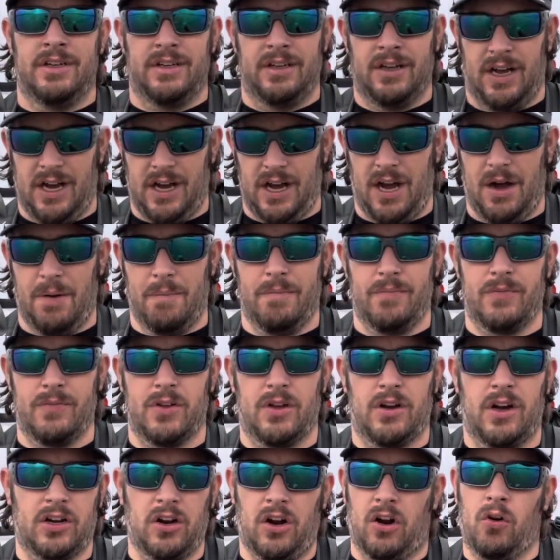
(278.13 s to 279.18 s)

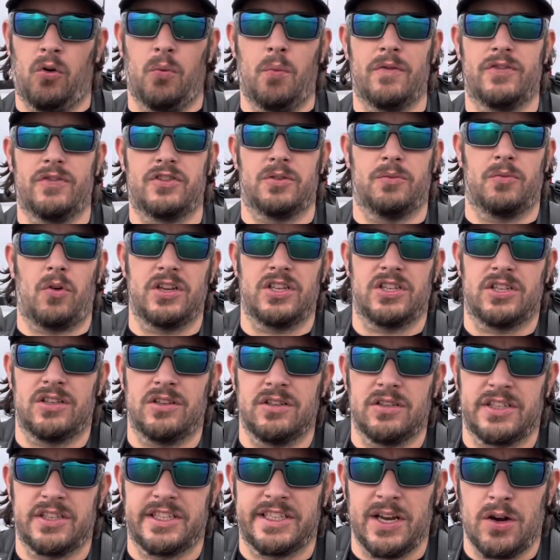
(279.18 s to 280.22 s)
along with some nice
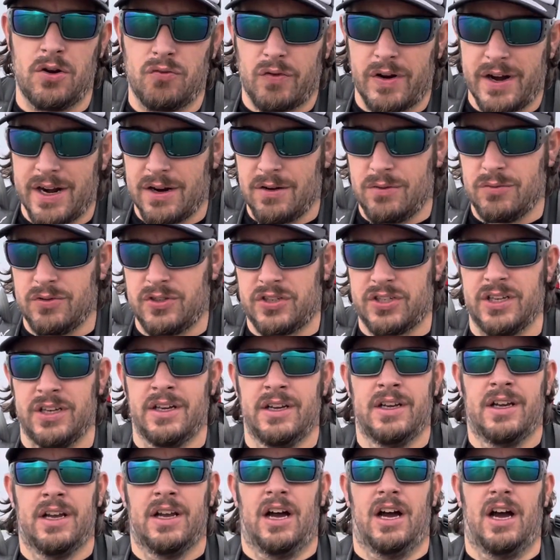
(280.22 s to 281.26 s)
sealed reels,
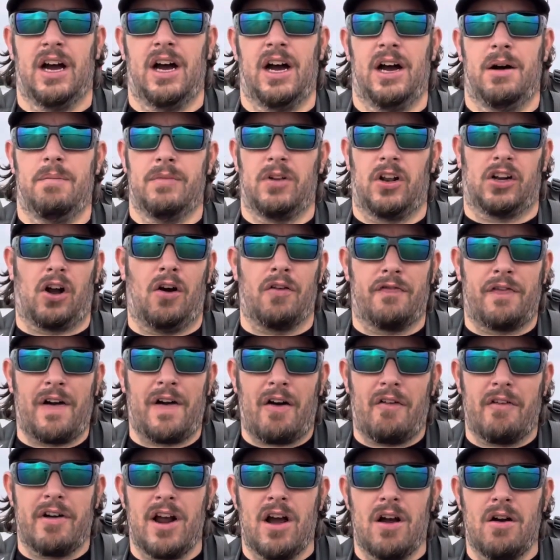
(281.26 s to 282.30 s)
like our
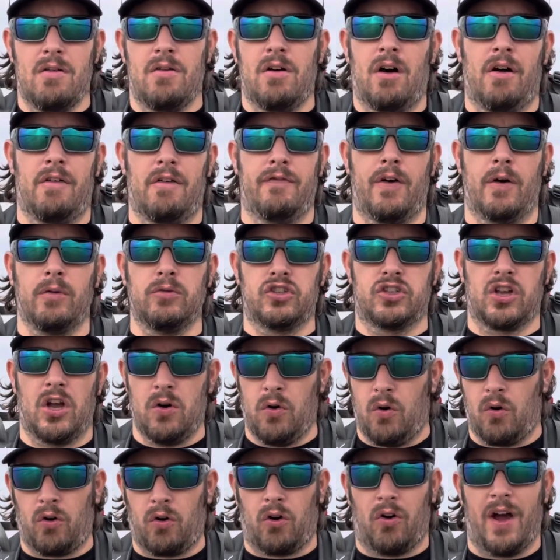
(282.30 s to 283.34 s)
Fario, our
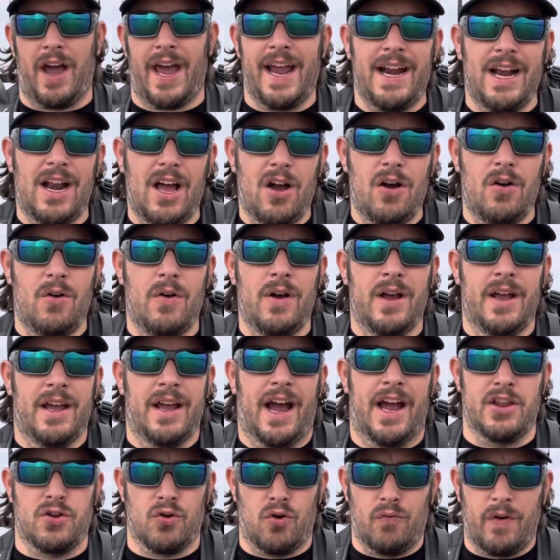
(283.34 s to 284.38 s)
Voso or our Halo,
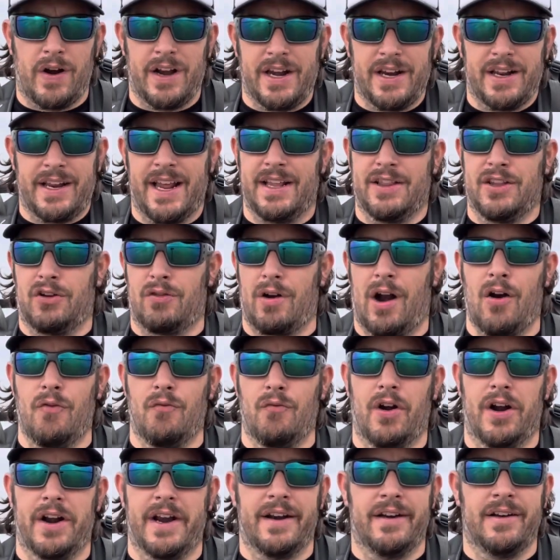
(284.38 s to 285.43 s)
and you're ready to hit the ground
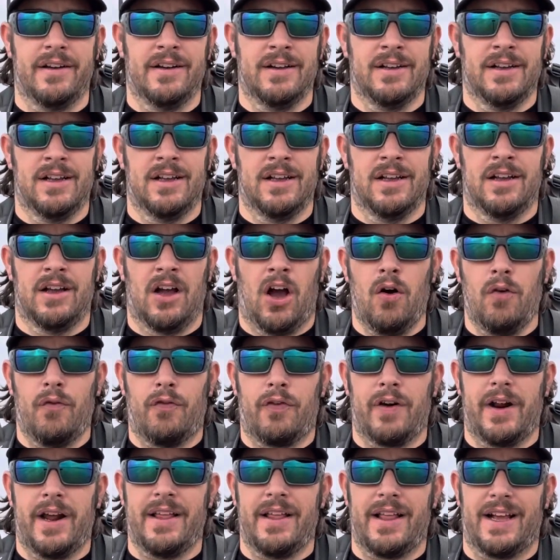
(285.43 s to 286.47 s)
running.
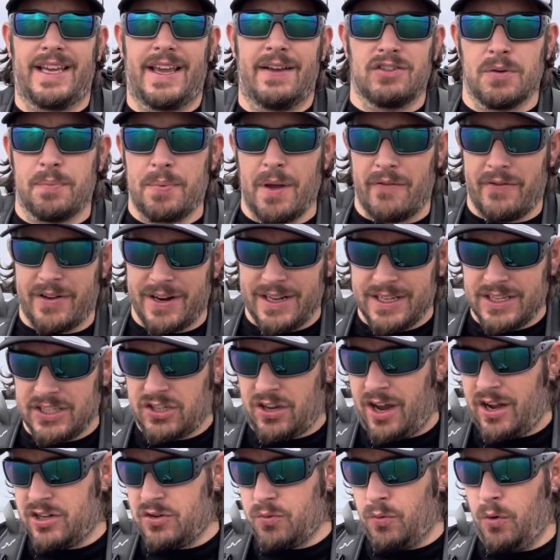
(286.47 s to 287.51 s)
Hopefully that gives a bit of an
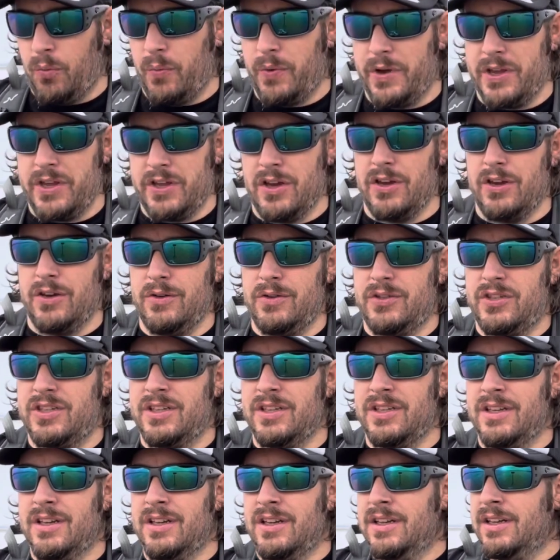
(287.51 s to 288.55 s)
insight into what we use,
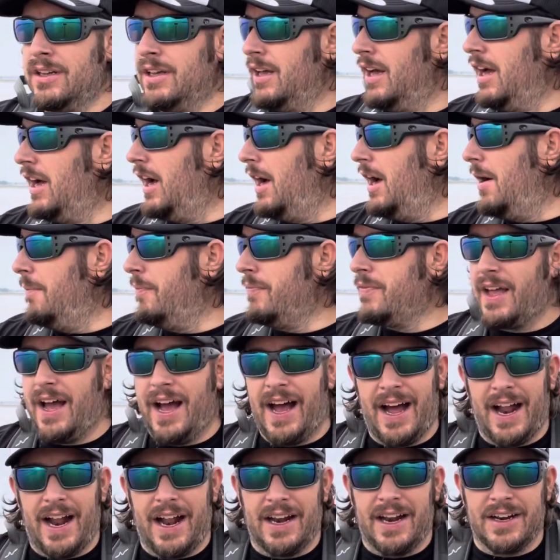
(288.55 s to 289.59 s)

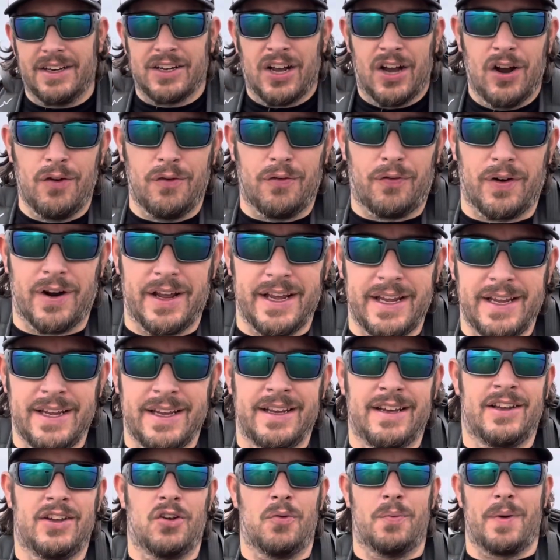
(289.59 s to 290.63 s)
and hopefully
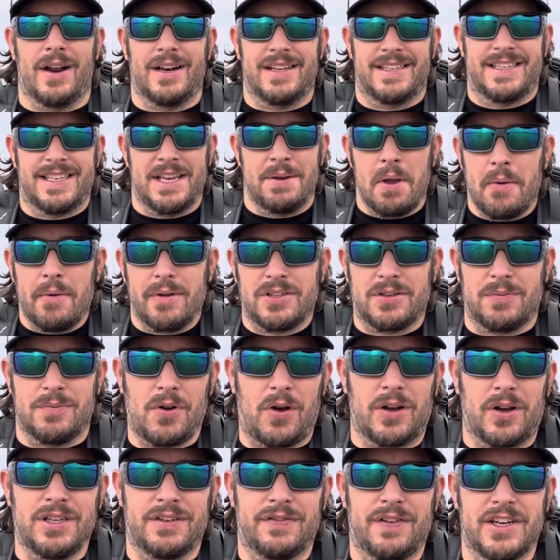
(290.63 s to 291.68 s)
you'll be able to see me with some
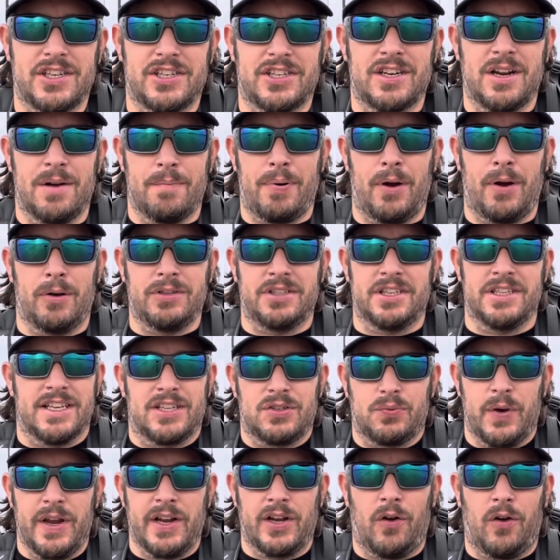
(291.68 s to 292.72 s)
nice fish posted this
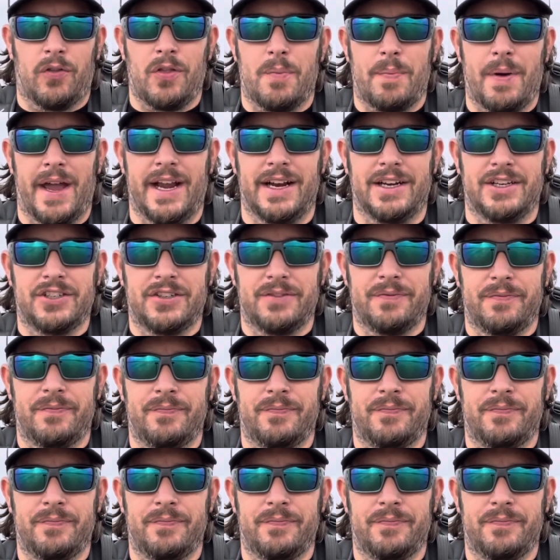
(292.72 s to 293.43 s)
week on the page.